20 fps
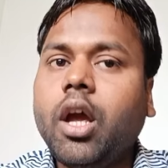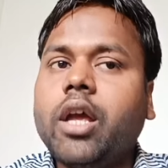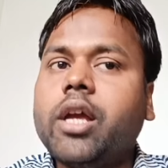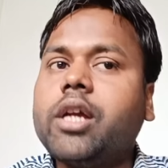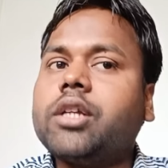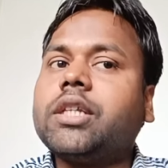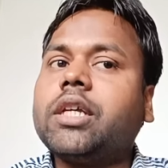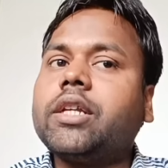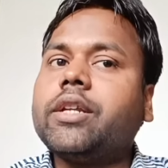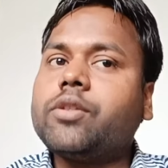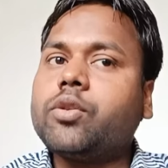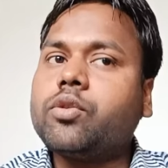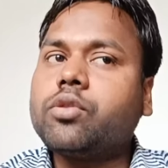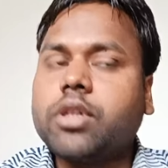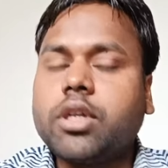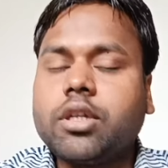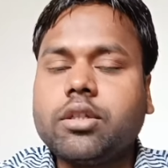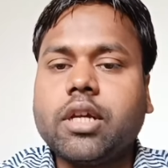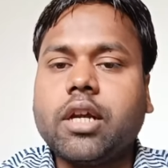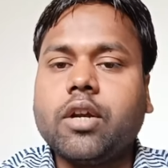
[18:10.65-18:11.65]
AS9 also
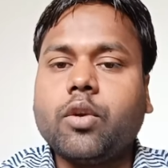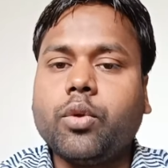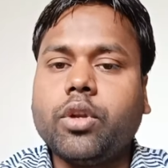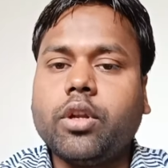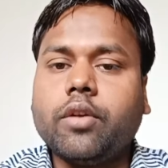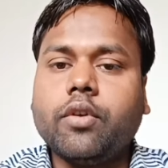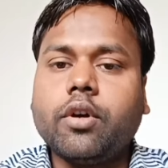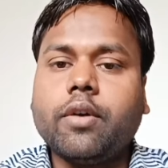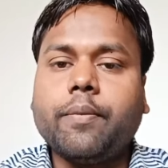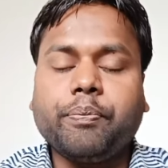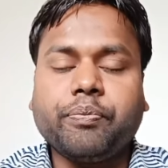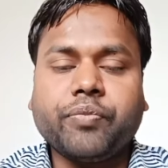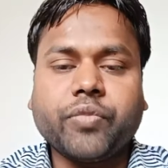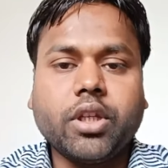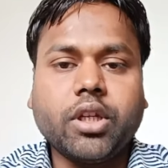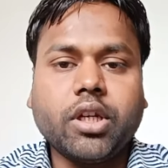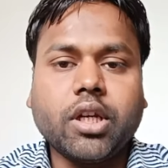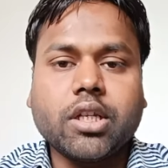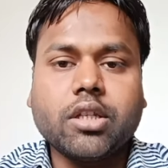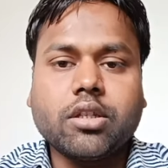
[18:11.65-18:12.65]
says that whenever
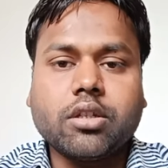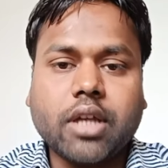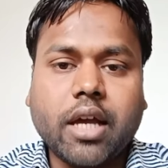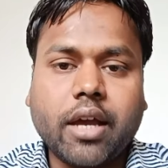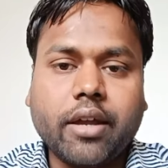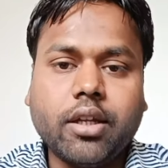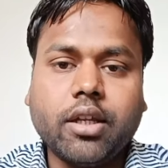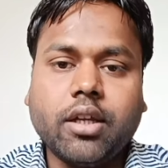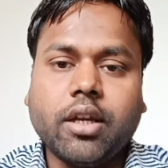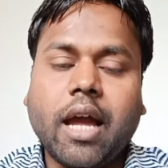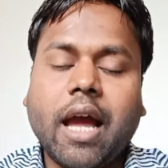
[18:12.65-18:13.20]
the consignee